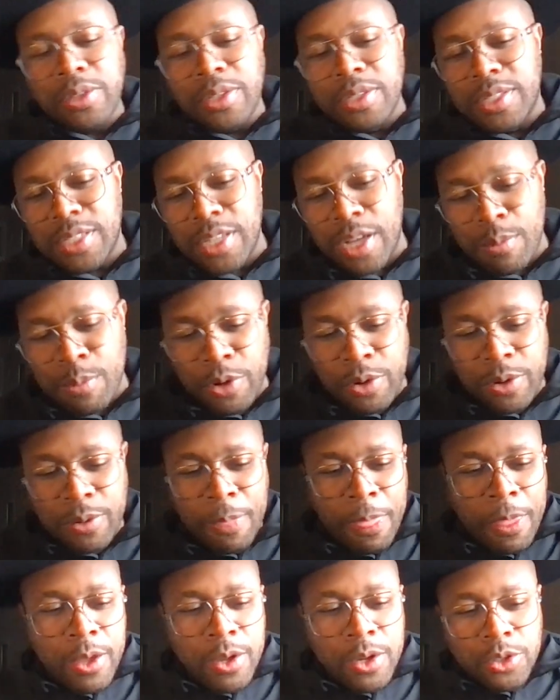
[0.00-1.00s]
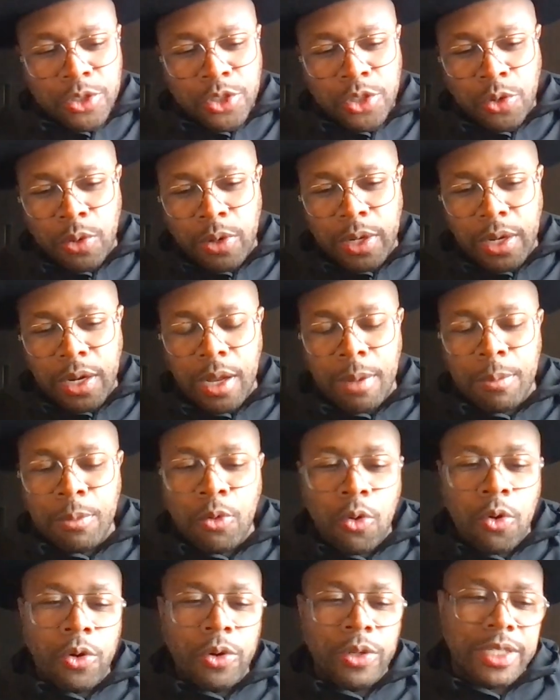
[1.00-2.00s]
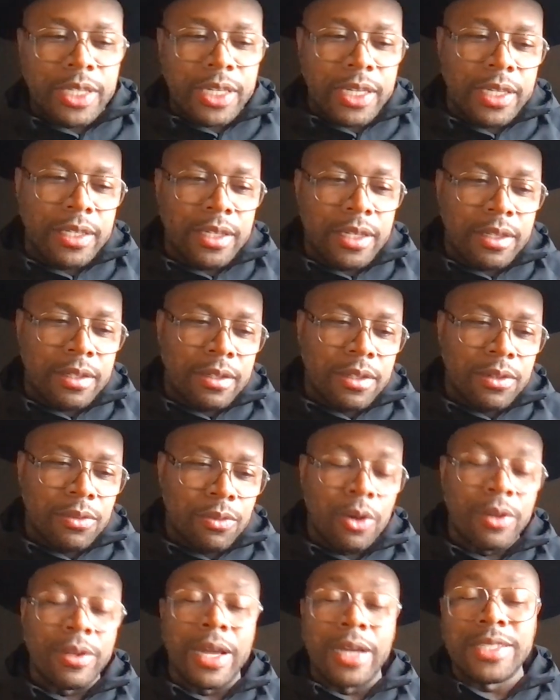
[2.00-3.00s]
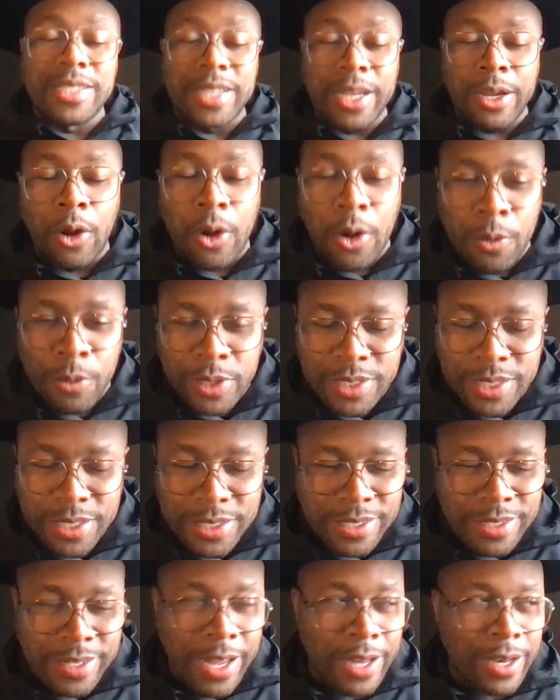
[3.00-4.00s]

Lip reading: the summer doing club quarantine, and well, not say always, because it's not